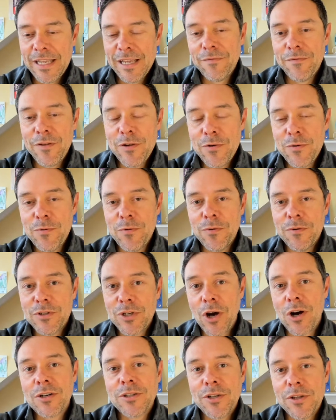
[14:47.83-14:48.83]
you
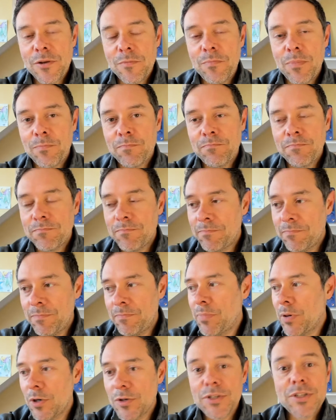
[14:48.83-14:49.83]
talk to the
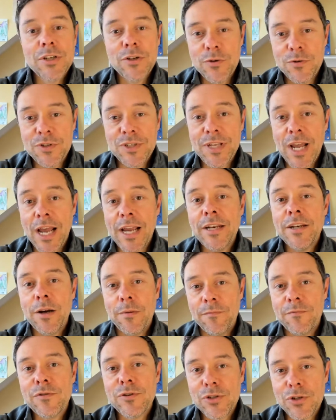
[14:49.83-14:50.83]
person who signed up
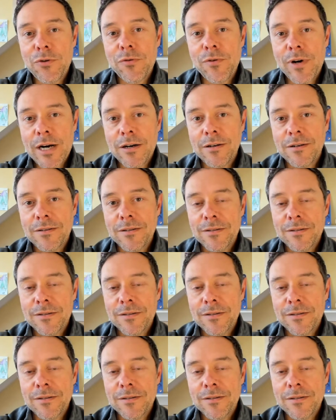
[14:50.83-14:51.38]
for Sorare,